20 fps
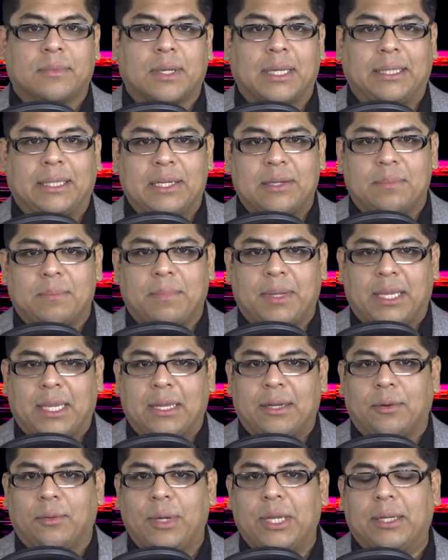and I begin
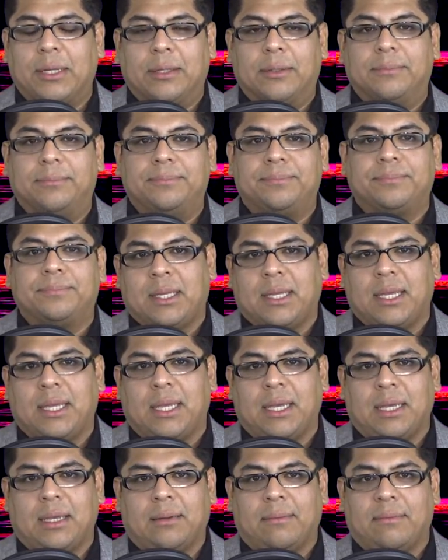to read it.
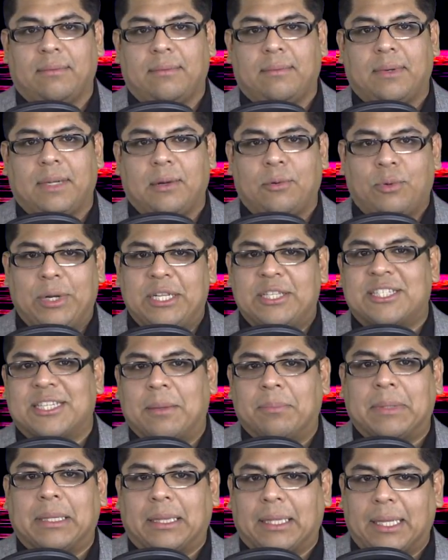And it reads
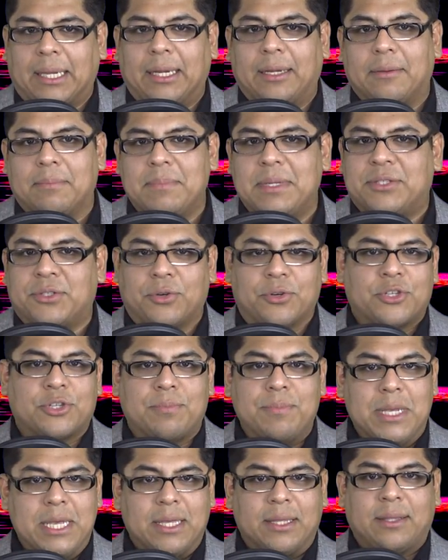something like, Mr.
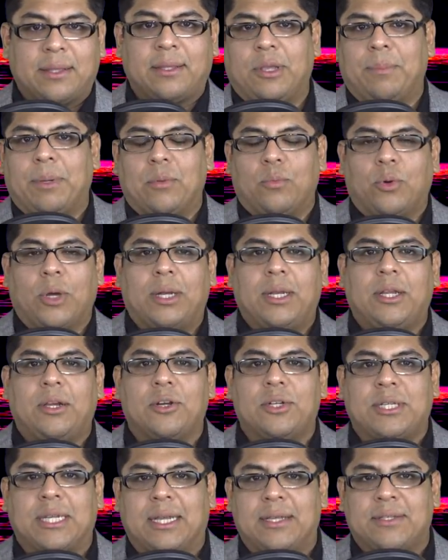Smith, we've been running your
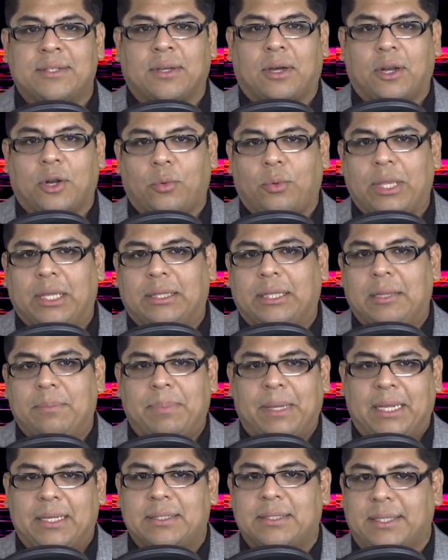tests on a weekly
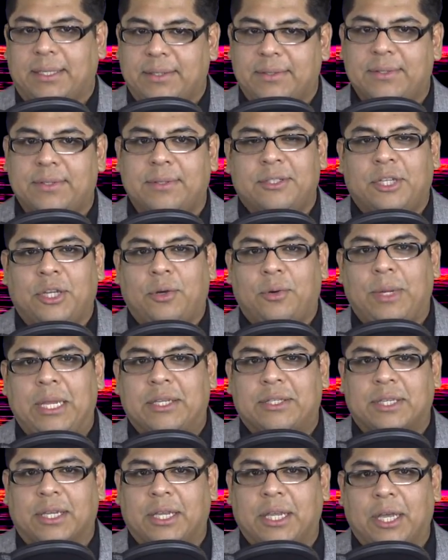basis. 2
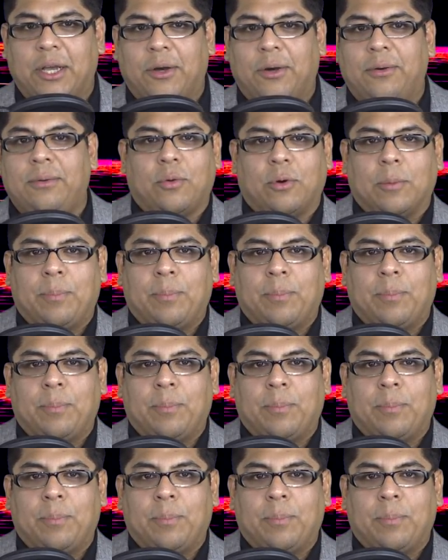weeks ago, you were